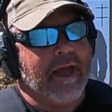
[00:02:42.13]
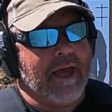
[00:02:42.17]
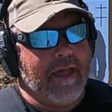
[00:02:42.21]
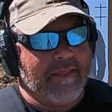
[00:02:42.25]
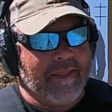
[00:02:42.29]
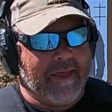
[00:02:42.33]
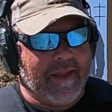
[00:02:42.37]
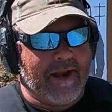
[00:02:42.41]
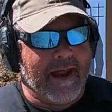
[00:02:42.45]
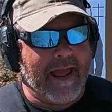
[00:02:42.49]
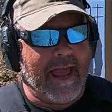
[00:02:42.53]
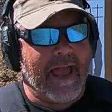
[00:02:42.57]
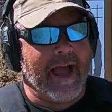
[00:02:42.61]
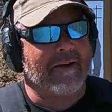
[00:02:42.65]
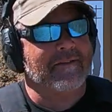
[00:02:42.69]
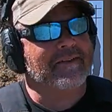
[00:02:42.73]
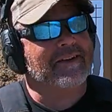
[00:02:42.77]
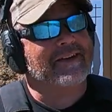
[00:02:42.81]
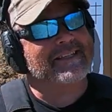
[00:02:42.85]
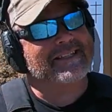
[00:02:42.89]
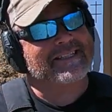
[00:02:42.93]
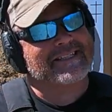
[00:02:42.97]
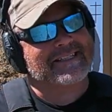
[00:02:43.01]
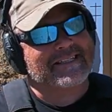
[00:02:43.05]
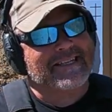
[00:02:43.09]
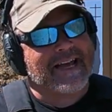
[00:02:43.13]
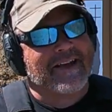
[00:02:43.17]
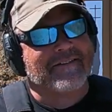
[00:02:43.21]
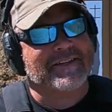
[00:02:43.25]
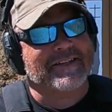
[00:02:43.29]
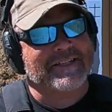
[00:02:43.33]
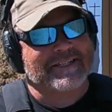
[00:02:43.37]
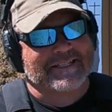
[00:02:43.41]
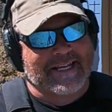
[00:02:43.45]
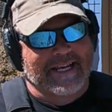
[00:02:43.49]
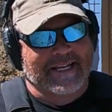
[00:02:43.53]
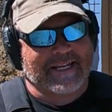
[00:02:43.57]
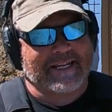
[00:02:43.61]
and then I have
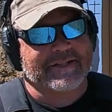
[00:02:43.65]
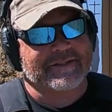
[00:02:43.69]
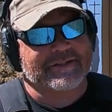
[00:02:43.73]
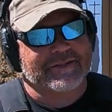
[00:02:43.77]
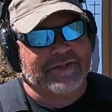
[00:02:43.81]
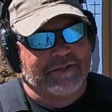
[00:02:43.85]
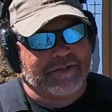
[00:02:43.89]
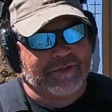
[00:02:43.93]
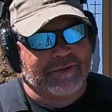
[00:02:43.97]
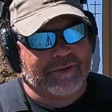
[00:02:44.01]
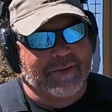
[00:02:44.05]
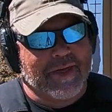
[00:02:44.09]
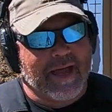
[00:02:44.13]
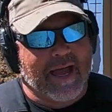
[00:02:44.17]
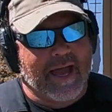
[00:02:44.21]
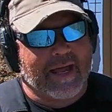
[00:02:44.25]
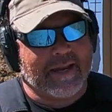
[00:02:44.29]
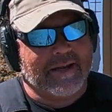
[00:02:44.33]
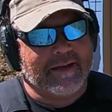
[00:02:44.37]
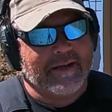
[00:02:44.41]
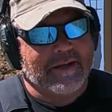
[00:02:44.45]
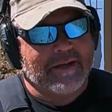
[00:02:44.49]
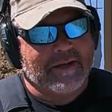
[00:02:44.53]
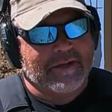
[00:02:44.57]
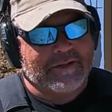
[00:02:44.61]
7 seconds to do that.